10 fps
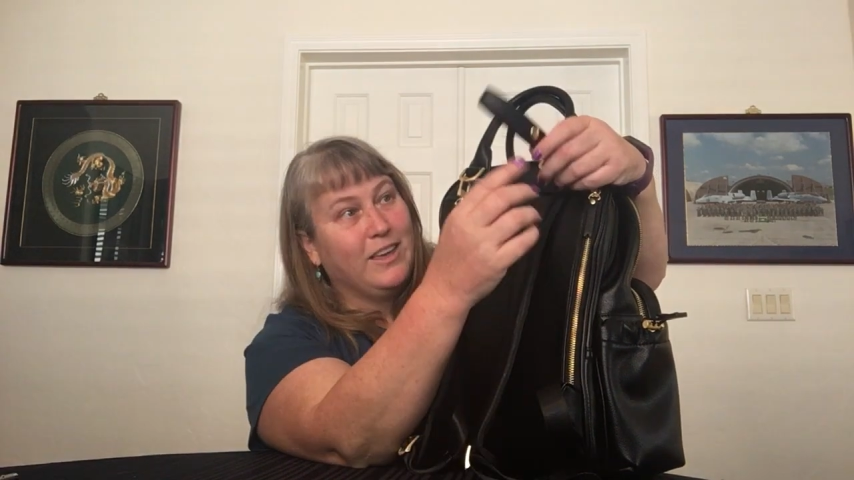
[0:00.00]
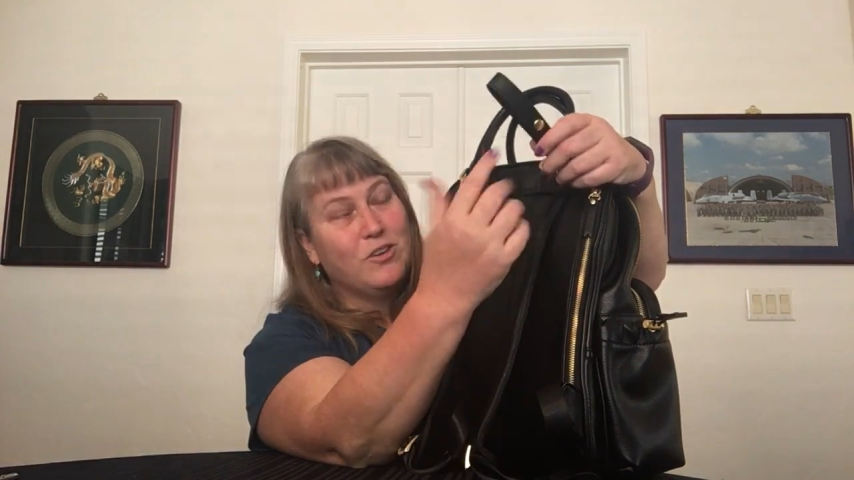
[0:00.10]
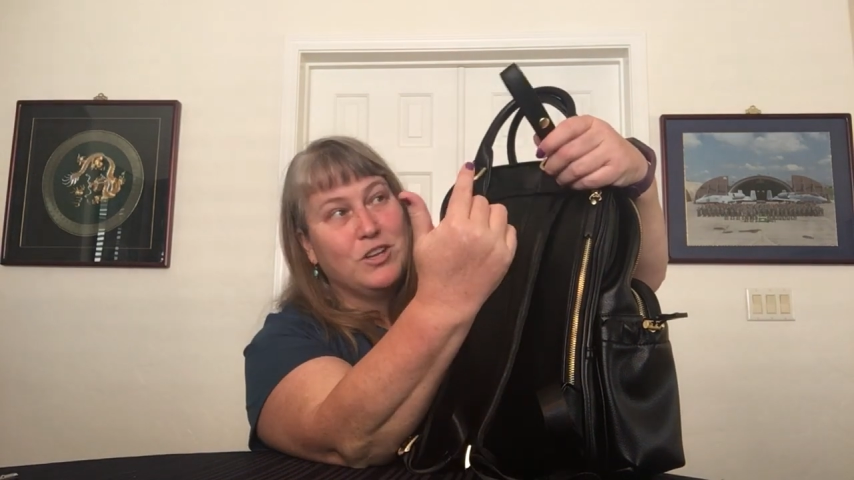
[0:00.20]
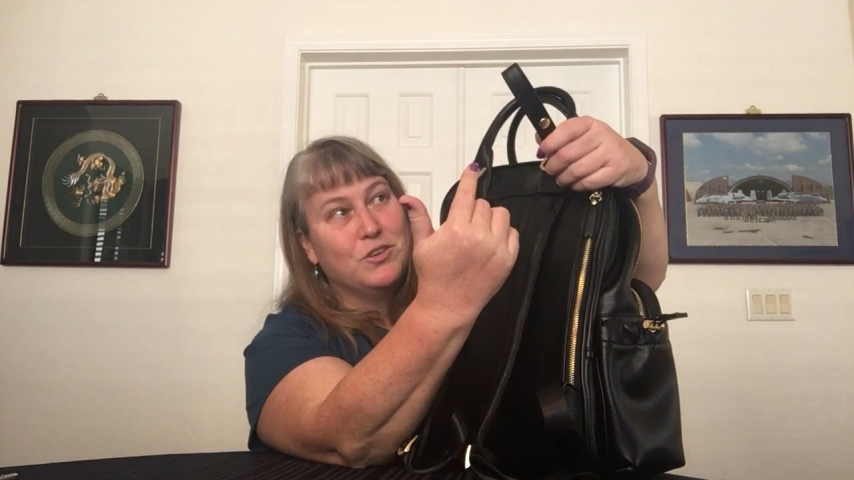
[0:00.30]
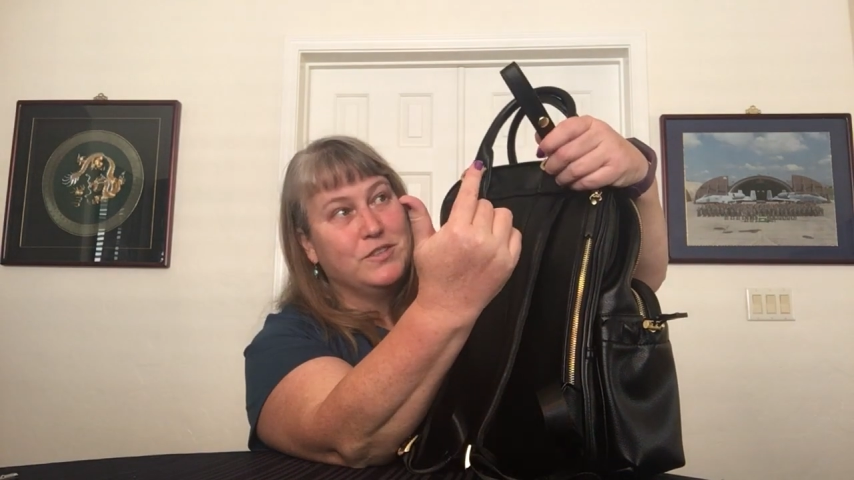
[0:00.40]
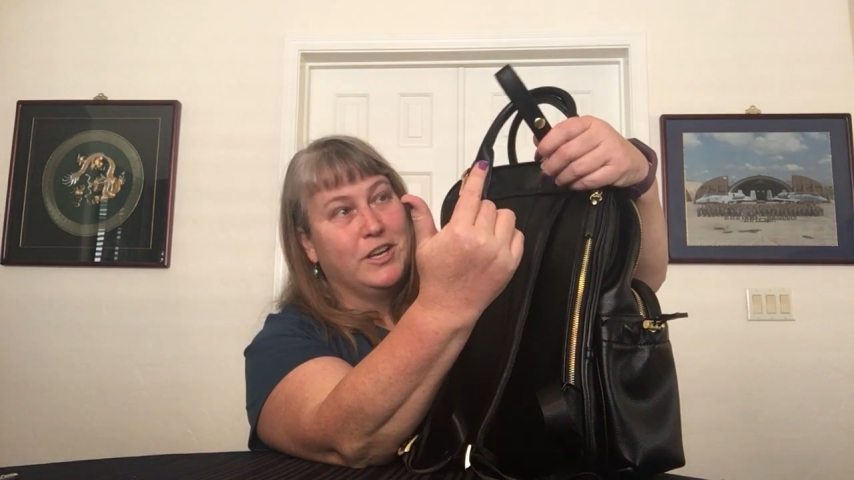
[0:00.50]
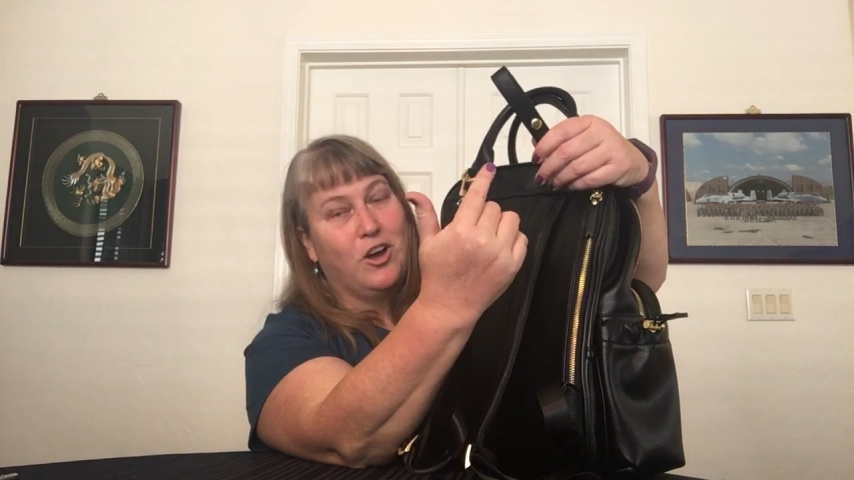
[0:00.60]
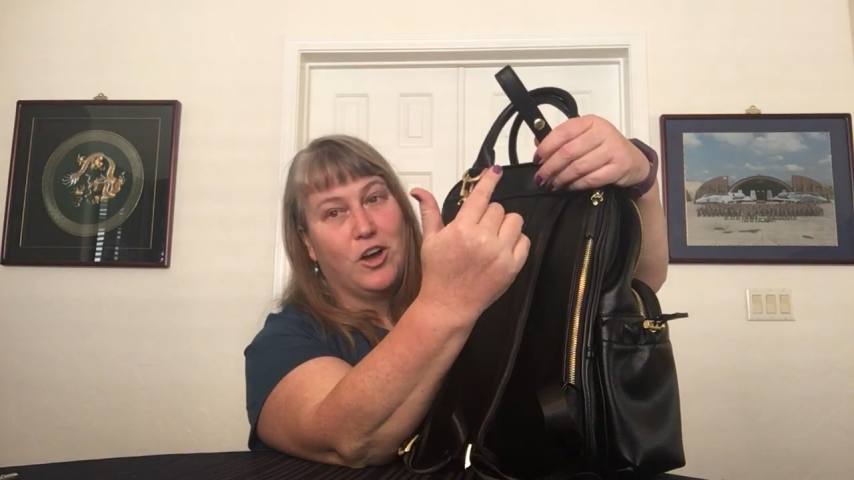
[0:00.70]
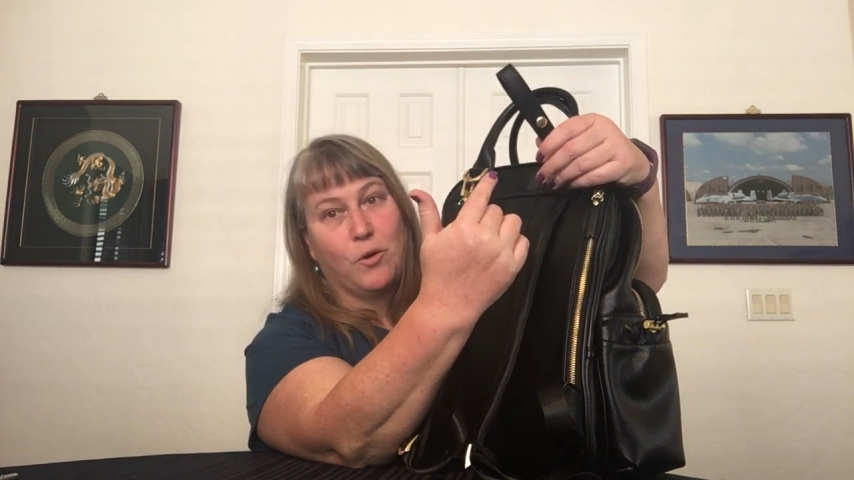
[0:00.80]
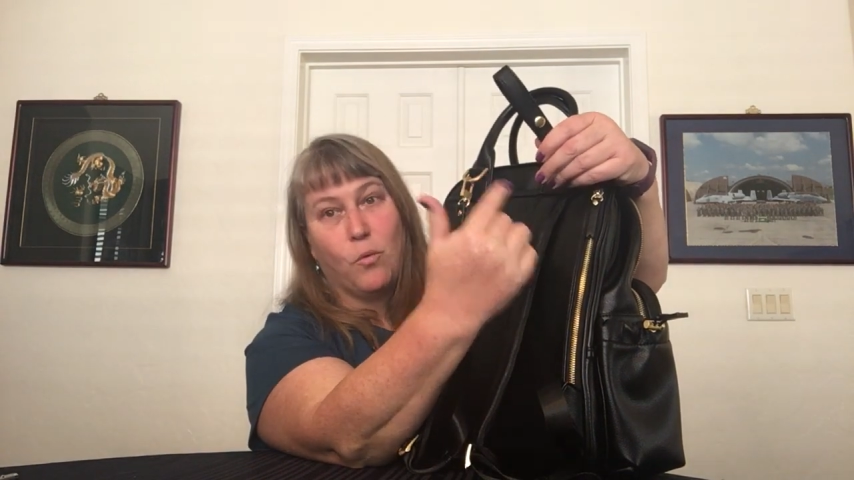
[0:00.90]
You can use it
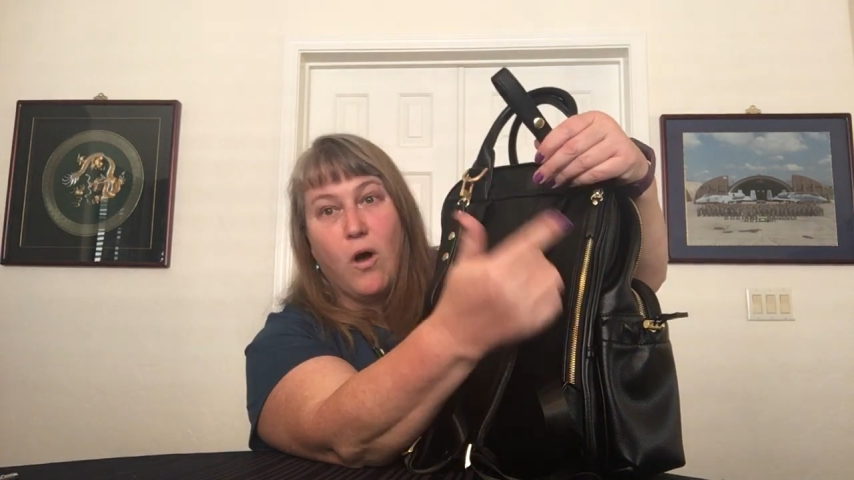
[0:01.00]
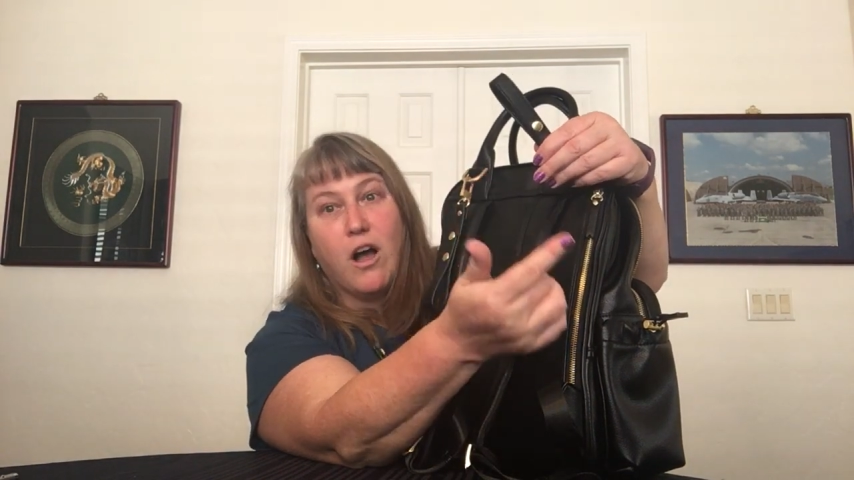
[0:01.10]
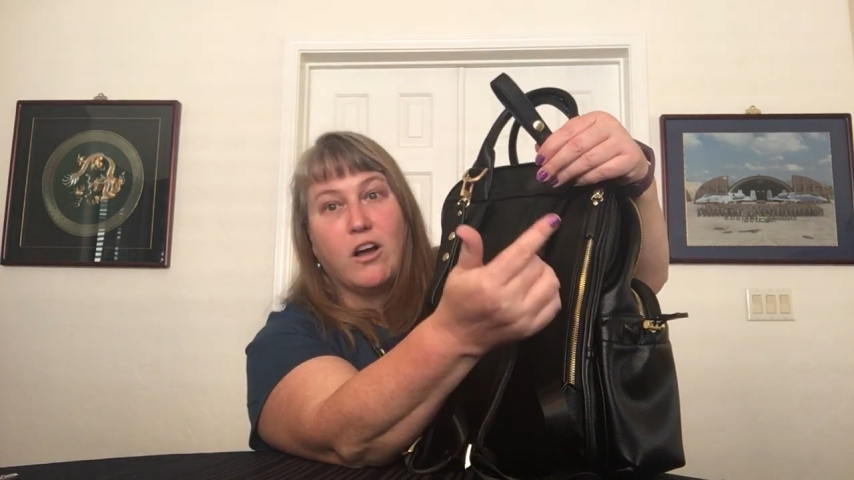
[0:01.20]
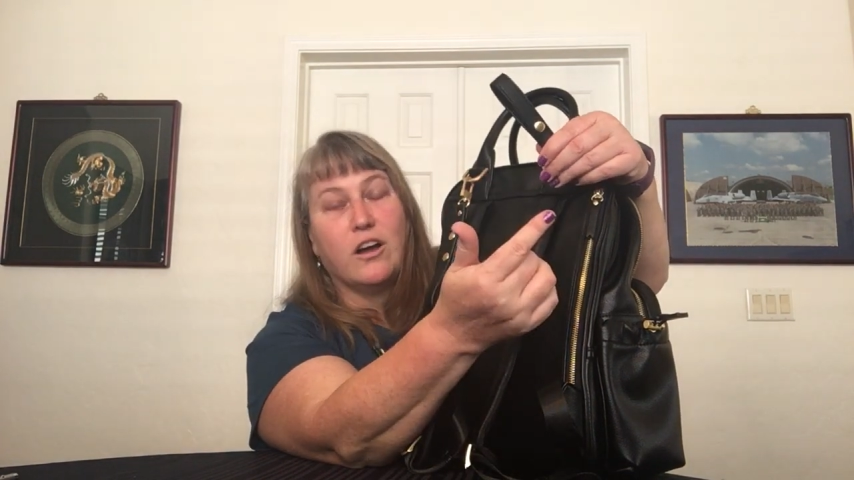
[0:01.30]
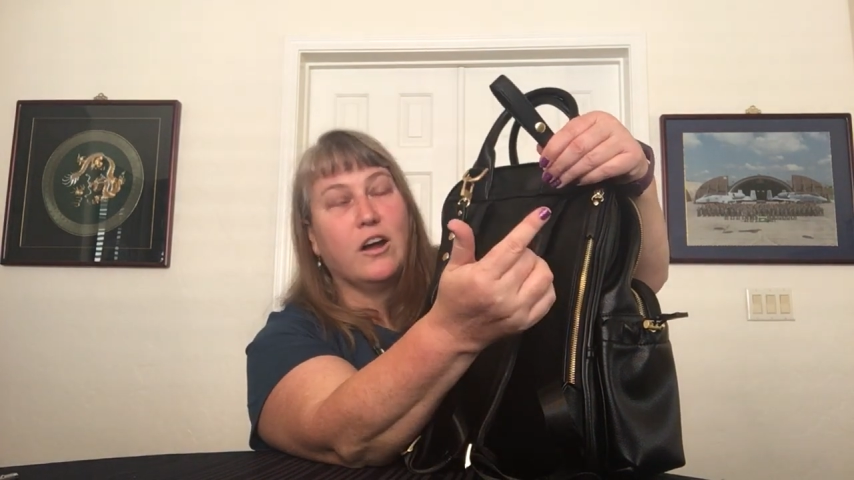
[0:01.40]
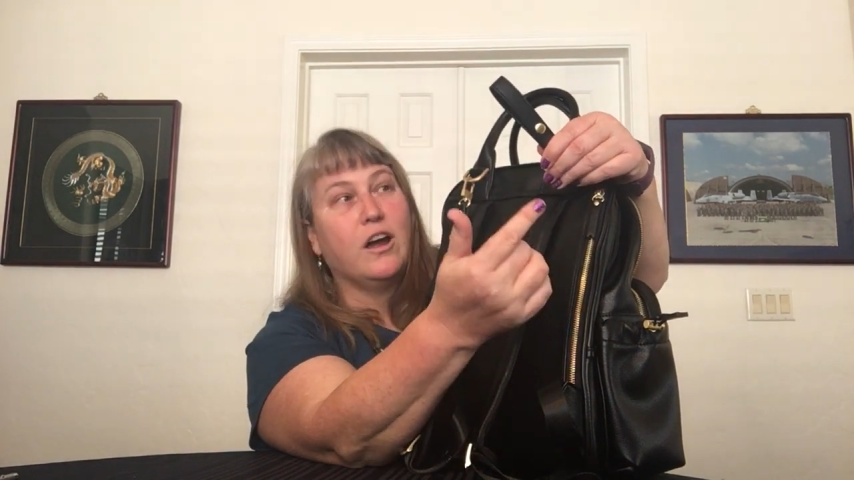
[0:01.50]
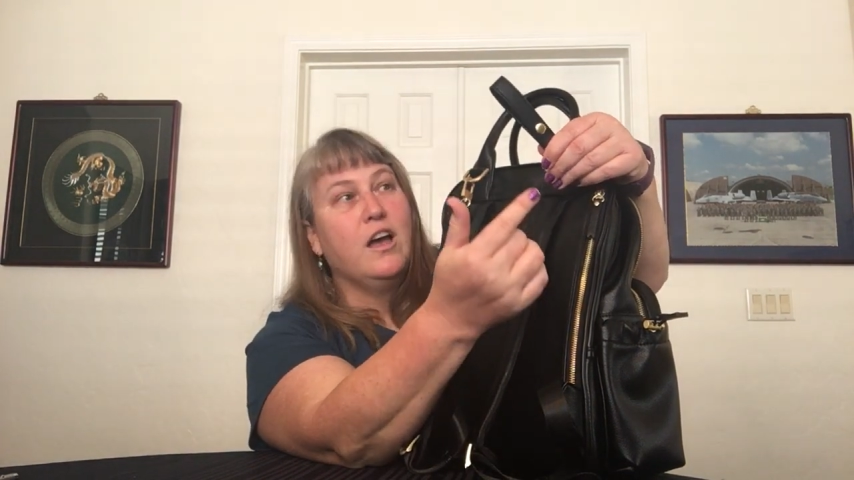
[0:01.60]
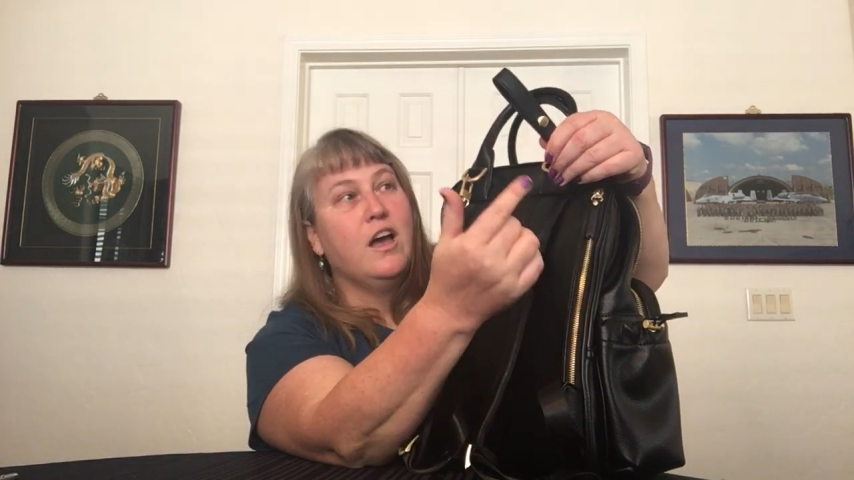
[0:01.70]
on a walker,